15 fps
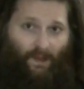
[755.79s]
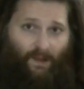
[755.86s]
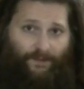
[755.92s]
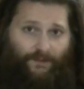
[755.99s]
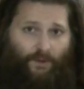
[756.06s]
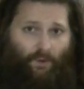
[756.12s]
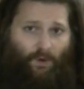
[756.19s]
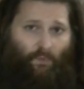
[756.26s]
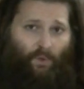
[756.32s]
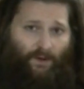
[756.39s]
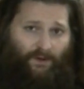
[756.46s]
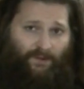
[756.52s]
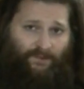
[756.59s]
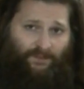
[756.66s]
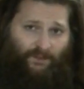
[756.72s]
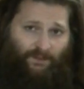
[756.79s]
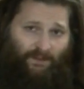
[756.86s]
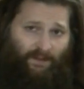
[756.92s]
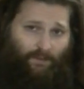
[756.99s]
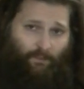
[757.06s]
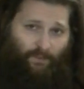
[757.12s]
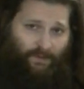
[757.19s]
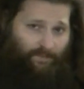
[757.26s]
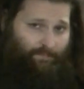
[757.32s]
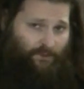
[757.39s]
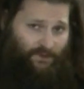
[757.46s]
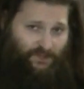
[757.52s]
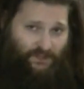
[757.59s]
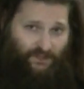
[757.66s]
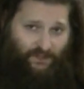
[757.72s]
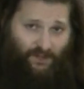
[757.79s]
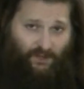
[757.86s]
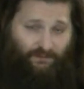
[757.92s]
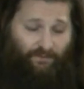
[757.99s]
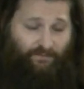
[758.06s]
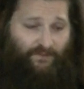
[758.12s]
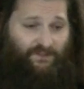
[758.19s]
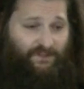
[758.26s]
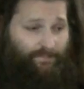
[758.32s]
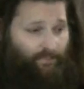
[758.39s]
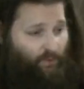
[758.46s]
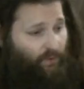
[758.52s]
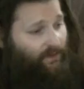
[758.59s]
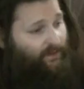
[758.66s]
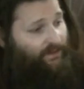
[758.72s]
You are wonderful. We appreciate all of the support